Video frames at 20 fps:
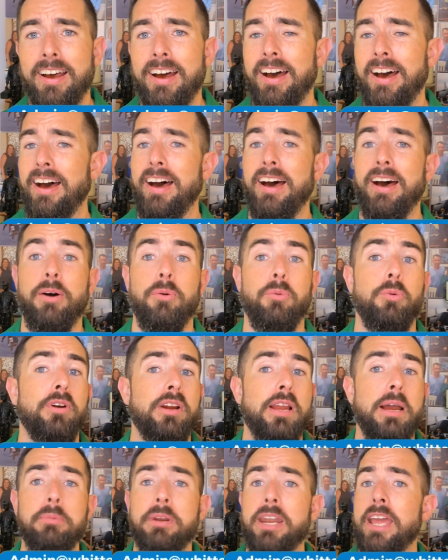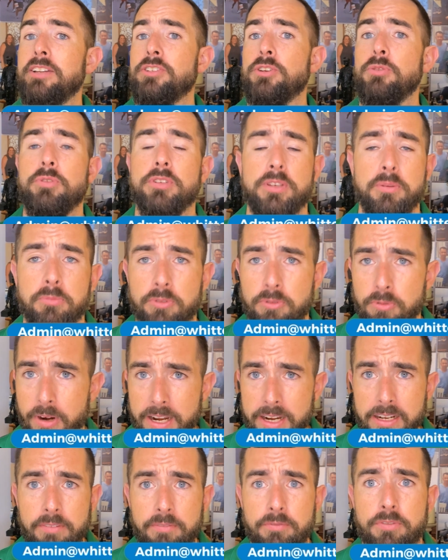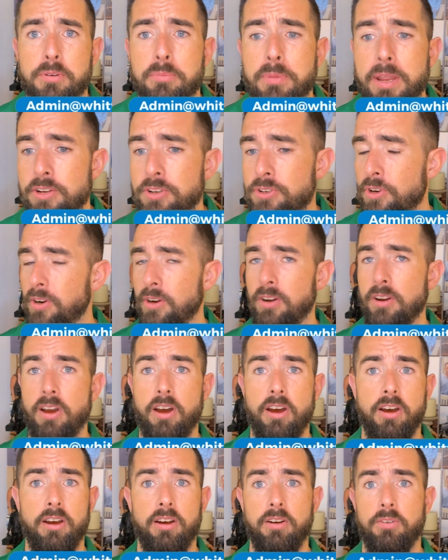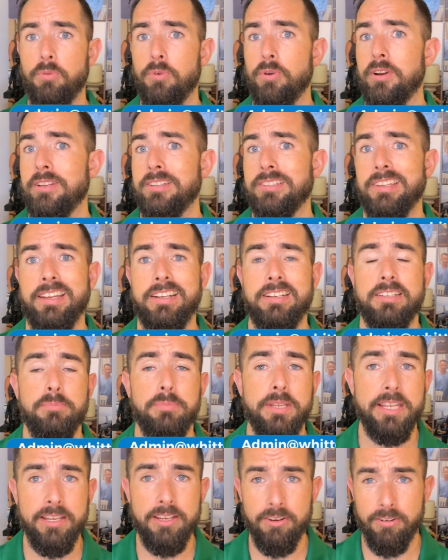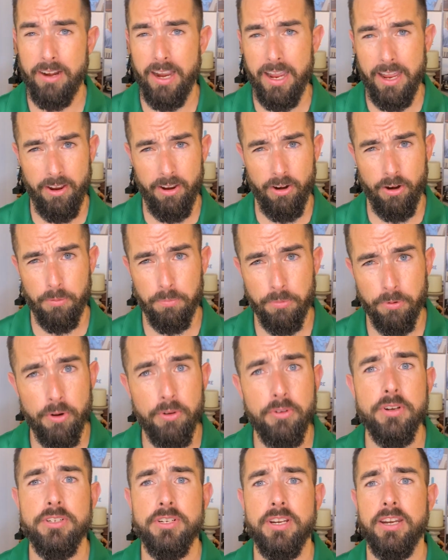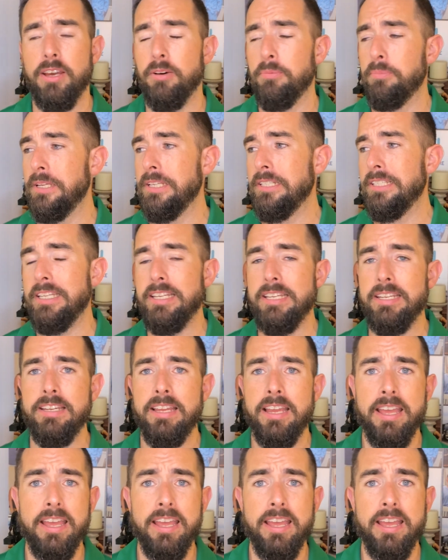We're coming at you with some great information of what it's like to be here at our brokerage at LPT.